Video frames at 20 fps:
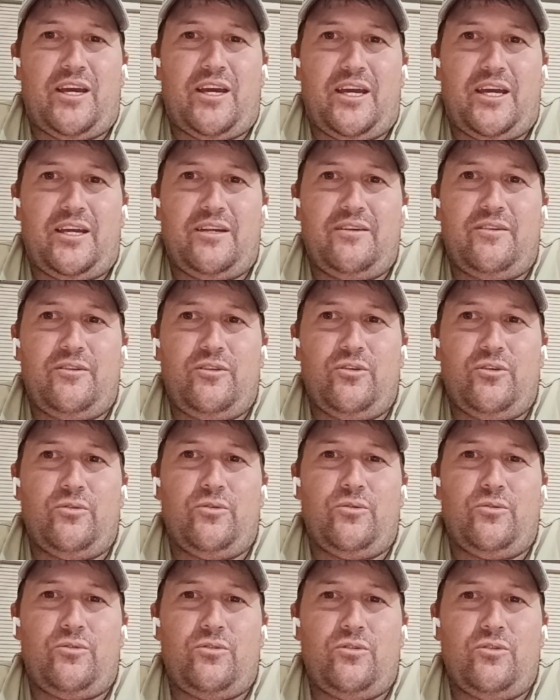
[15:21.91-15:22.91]
and
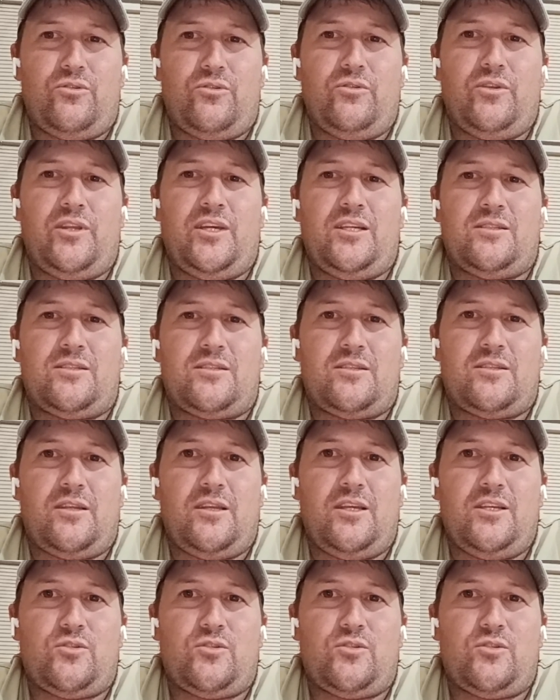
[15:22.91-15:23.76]
you do these